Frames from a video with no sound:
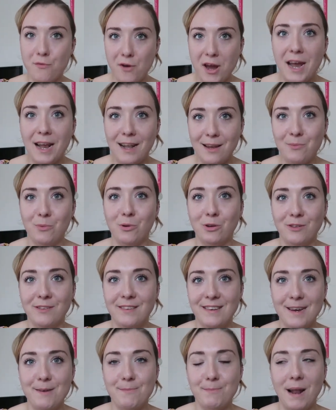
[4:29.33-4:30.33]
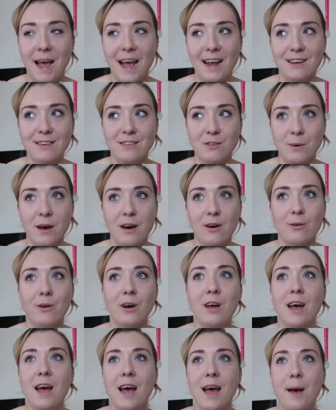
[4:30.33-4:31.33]
really want it in black as well.
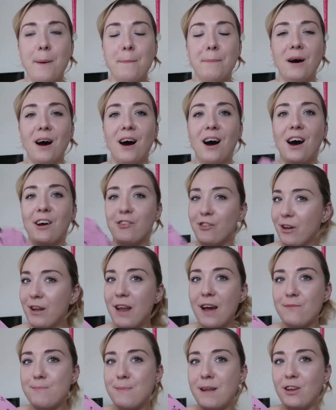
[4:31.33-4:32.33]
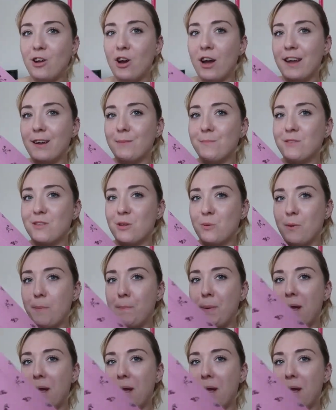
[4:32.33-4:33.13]
But I don't have many items that were